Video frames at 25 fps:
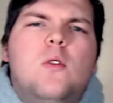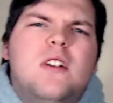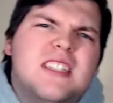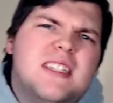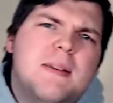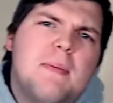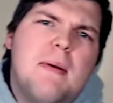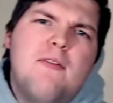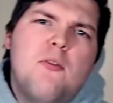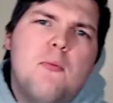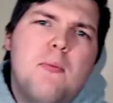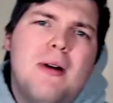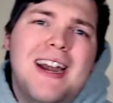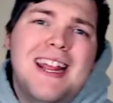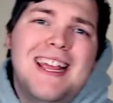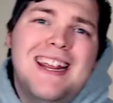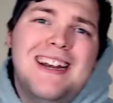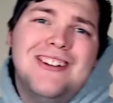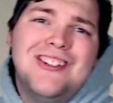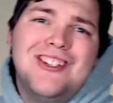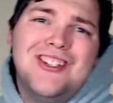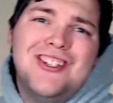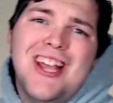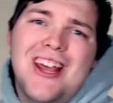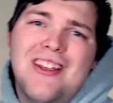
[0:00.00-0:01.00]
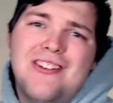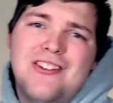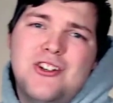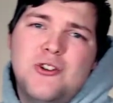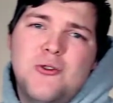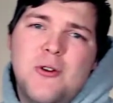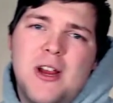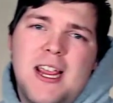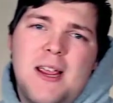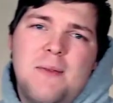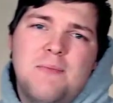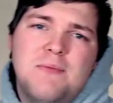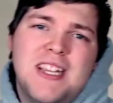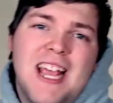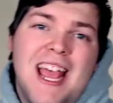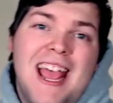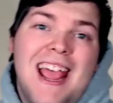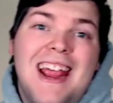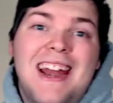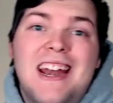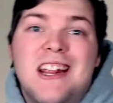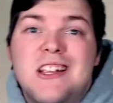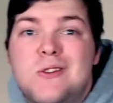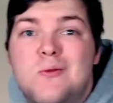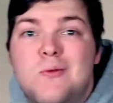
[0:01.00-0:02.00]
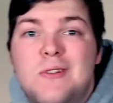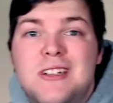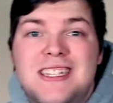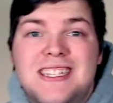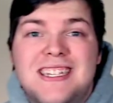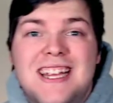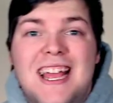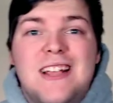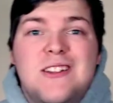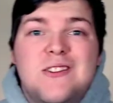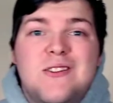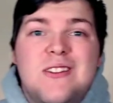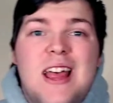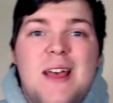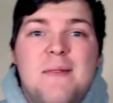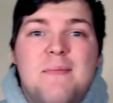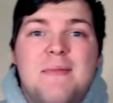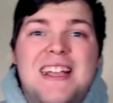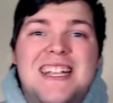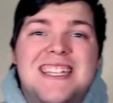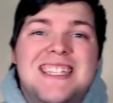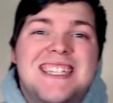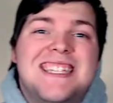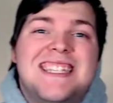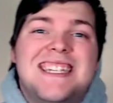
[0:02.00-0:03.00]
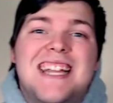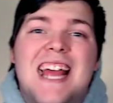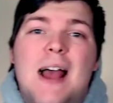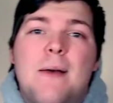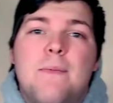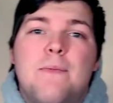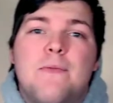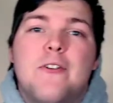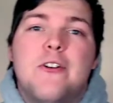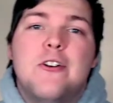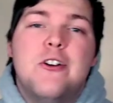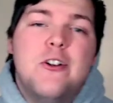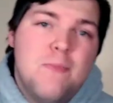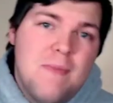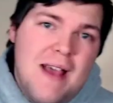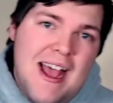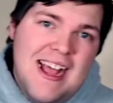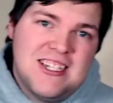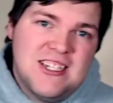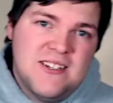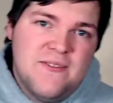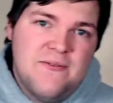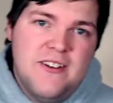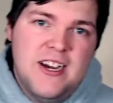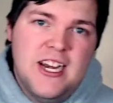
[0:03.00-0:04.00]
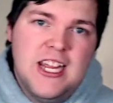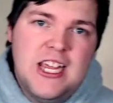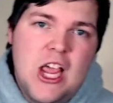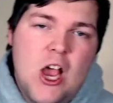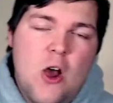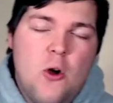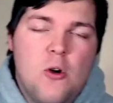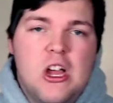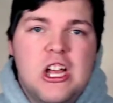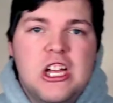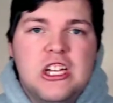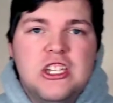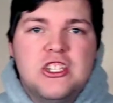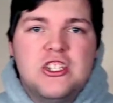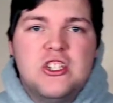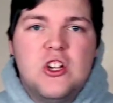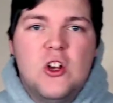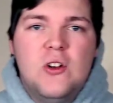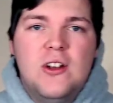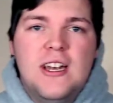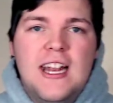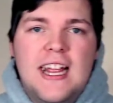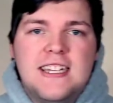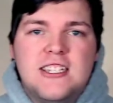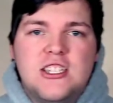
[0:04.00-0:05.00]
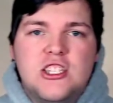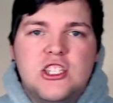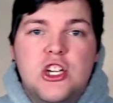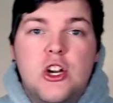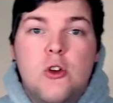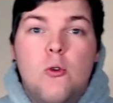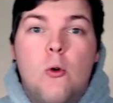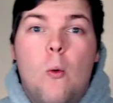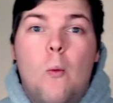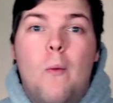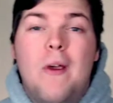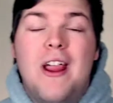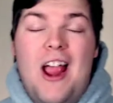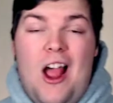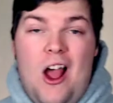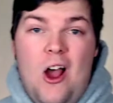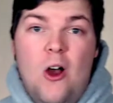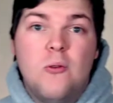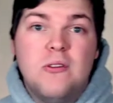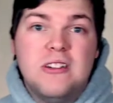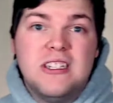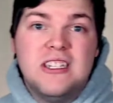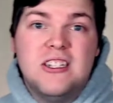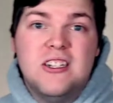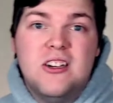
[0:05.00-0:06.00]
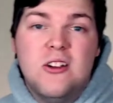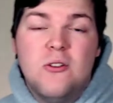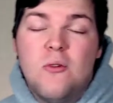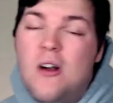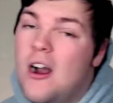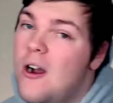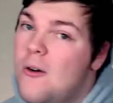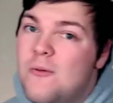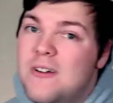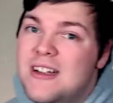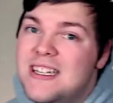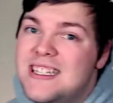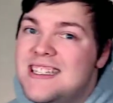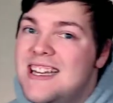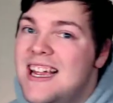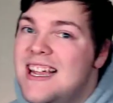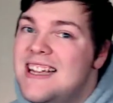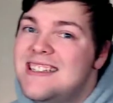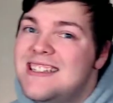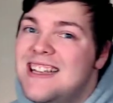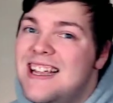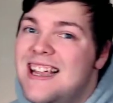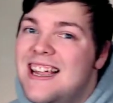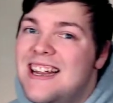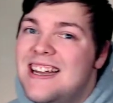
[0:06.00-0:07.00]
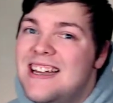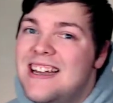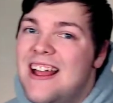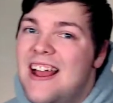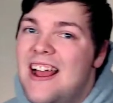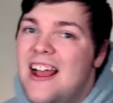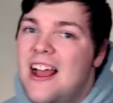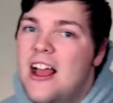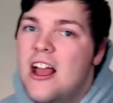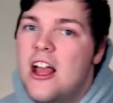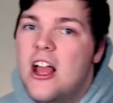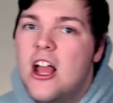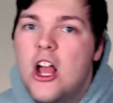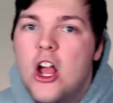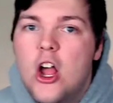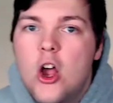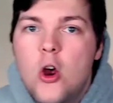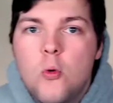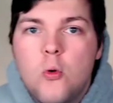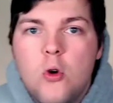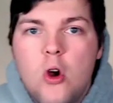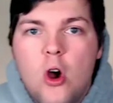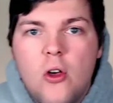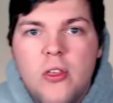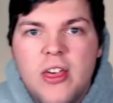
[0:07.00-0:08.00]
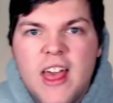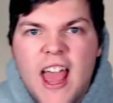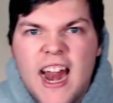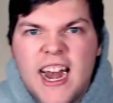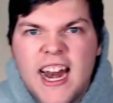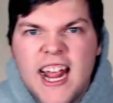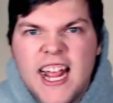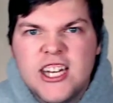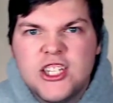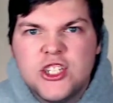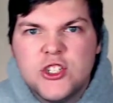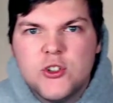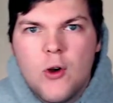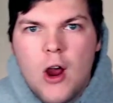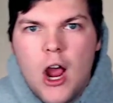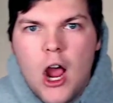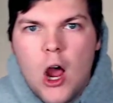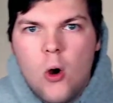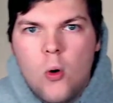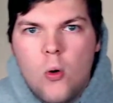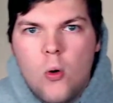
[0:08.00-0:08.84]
What's up, everybody? It is Seth Dreams, and it's Wednesday, so that means it's time for a new magic video. So let's do what we always do on Wednesdays and roll that intro.